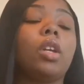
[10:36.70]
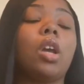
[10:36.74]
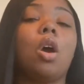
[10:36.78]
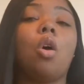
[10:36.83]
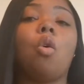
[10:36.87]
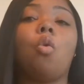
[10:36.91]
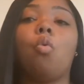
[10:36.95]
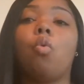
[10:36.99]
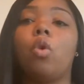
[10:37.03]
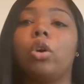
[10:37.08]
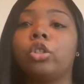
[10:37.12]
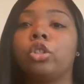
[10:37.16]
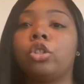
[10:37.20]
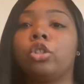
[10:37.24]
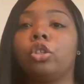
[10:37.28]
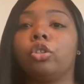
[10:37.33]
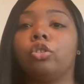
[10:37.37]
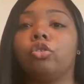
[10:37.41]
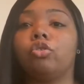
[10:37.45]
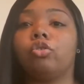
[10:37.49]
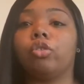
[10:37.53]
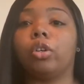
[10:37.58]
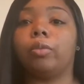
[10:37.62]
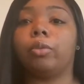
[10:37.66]
what's your
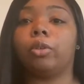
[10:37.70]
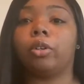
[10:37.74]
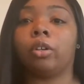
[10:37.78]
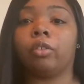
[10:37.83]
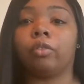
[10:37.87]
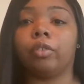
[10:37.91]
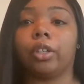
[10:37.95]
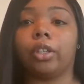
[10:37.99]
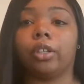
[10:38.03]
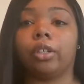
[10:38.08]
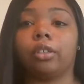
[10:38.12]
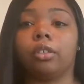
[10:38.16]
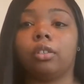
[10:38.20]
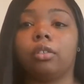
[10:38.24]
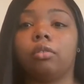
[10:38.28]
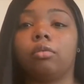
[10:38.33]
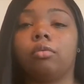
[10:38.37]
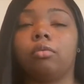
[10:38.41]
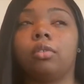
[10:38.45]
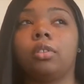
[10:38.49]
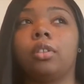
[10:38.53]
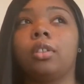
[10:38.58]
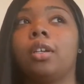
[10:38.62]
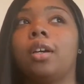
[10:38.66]
dream career
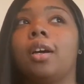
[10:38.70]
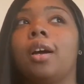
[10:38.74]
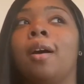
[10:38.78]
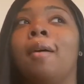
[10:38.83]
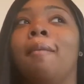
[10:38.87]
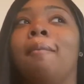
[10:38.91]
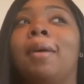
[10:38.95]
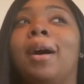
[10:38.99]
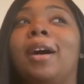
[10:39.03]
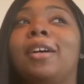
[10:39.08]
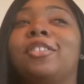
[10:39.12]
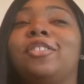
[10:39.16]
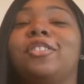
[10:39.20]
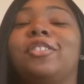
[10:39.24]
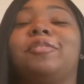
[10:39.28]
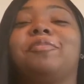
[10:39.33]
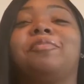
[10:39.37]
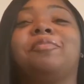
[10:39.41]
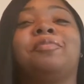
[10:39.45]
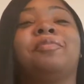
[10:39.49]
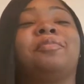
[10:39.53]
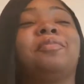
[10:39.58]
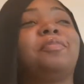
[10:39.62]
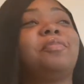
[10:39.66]
my dream
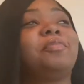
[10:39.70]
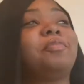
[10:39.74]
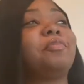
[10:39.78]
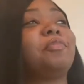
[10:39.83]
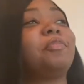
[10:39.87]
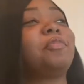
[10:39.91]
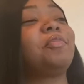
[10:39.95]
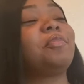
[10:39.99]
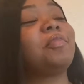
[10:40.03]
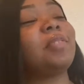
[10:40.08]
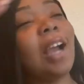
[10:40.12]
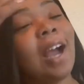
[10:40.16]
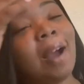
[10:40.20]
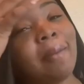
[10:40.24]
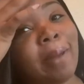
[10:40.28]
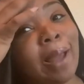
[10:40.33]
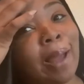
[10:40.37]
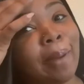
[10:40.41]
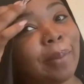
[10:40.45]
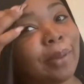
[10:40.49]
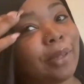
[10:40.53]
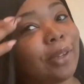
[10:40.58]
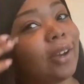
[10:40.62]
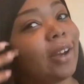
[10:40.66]
i'm
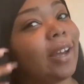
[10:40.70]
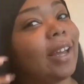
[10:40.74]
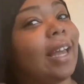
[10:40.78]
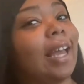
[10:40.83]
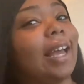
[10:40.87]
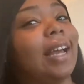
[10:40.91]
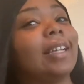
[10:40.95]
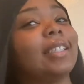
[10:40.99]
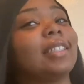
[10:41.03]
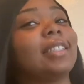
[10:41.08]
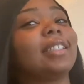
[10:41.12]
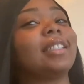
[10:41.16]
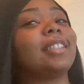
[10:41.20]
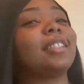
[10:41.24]
happy y'all asked